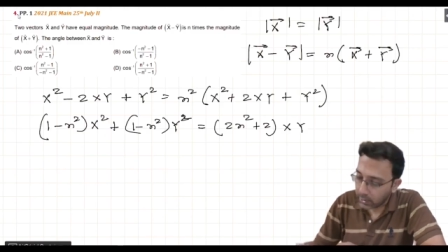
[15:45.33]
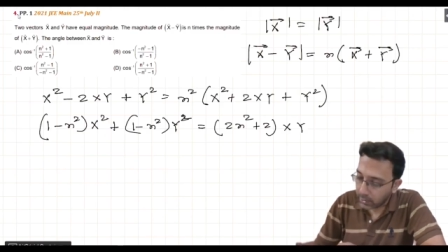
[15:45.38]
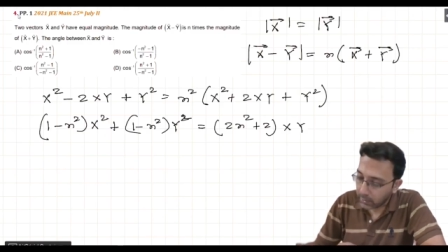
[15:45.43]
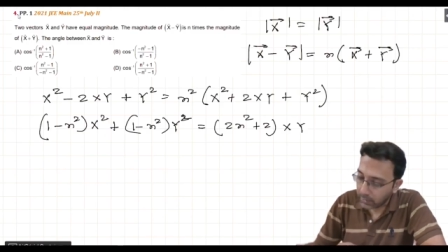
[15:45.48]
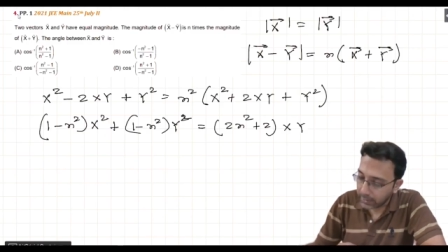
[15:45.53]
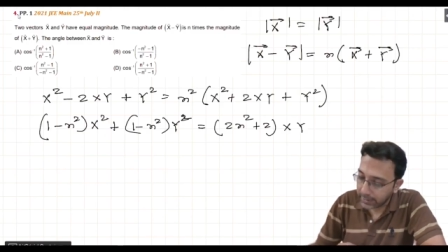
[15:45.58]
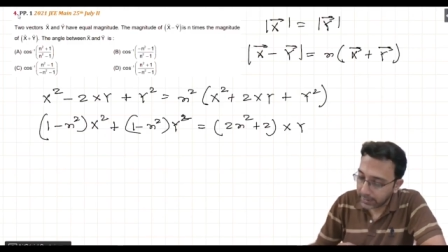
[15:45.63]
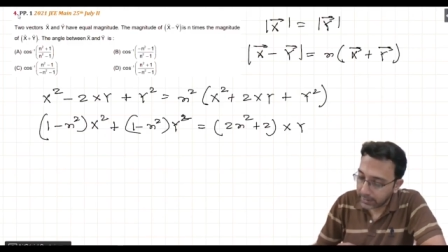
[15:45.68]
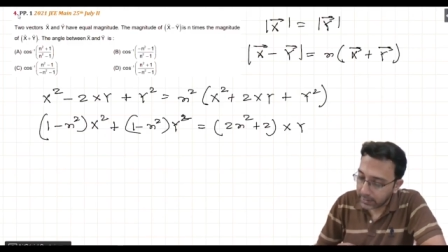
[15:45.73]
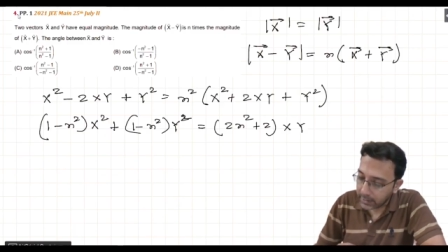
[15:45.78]

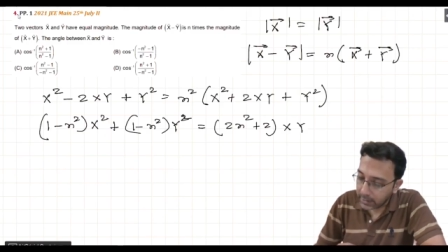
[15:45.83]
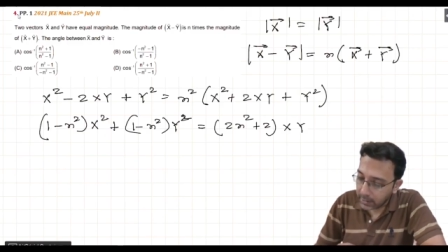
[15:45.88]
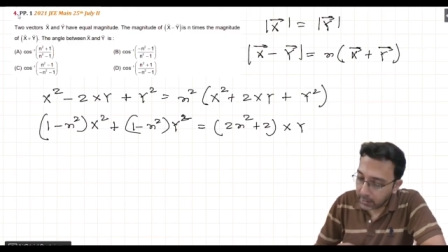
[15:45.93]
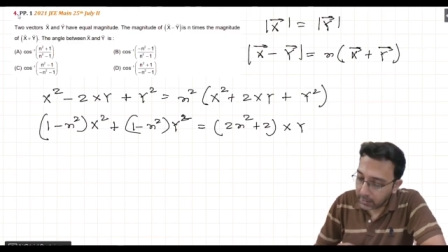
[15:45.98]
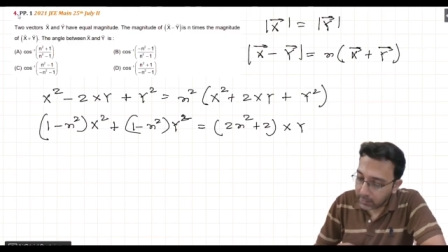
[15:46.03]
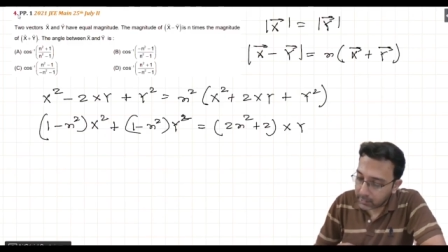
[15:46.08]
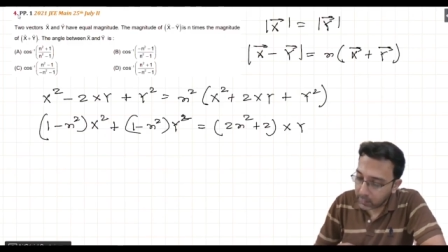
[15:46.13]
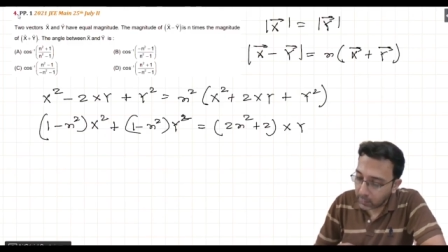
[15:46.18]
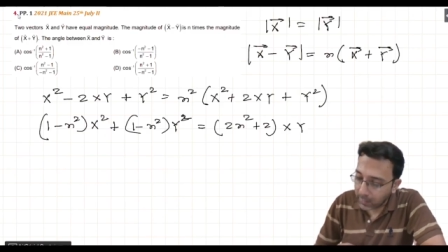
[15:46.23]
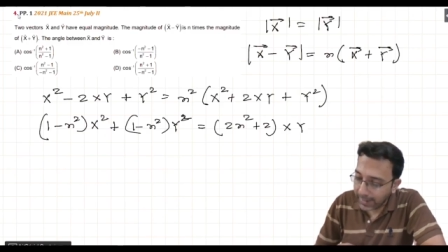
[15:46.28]
Okay,
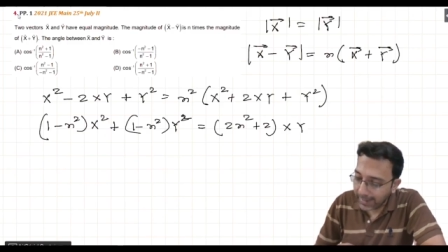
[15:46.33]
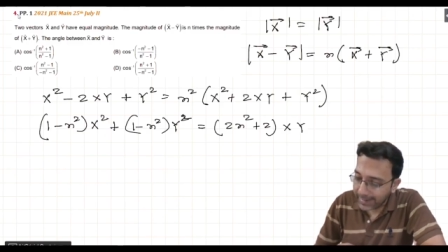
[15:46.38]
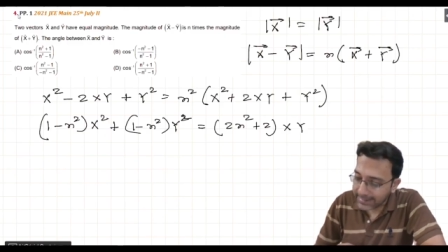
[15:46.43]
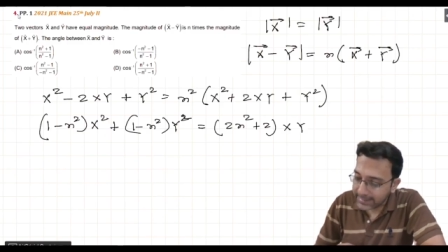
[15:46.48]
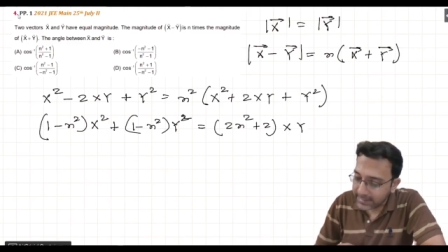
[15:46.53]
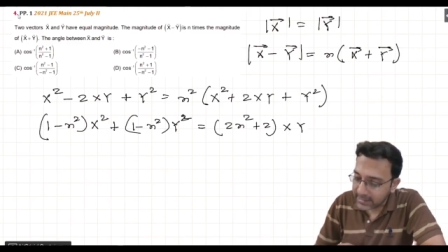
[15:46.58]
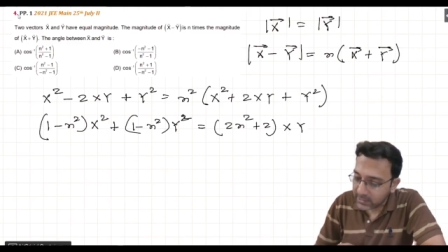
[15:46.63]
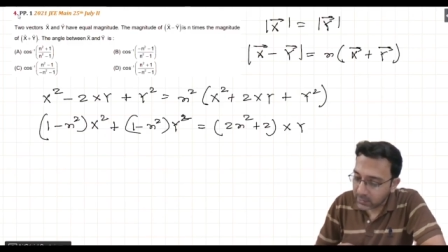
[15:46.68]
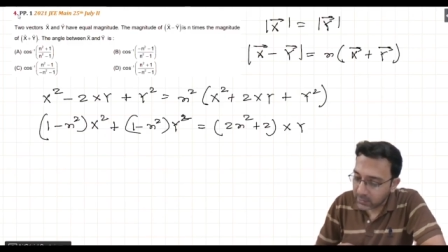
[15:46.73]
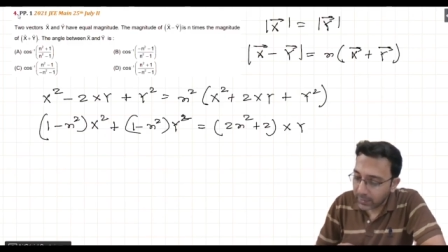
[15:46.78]
so x
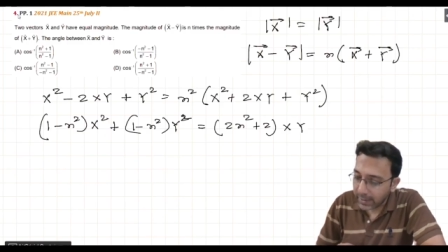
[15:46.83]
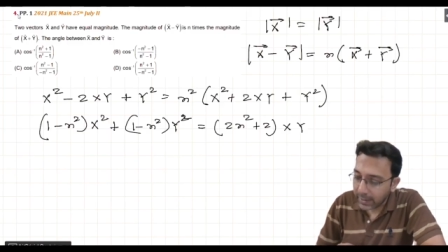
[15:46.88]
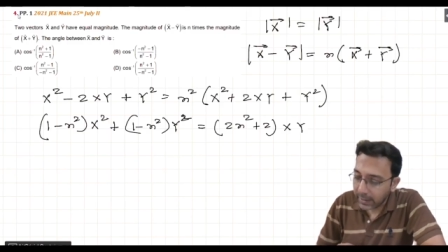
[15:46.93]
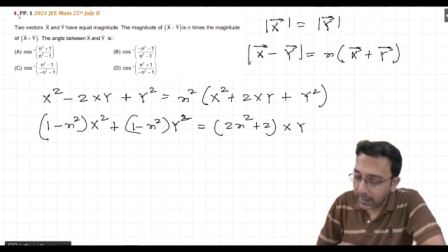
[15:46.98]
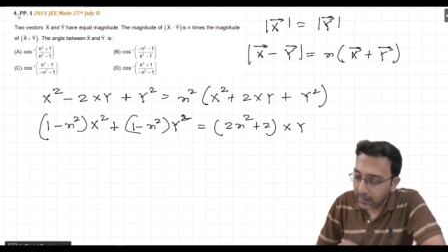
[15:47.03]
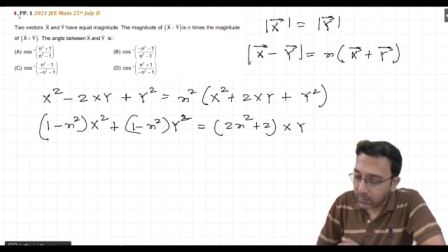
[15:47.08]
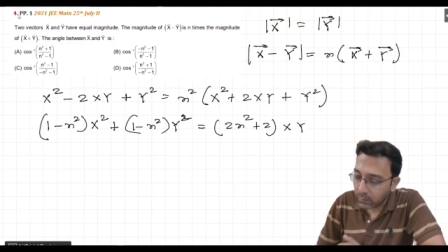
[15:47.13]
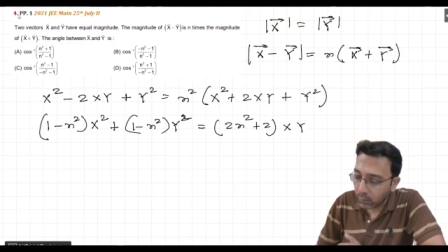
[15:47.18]
square,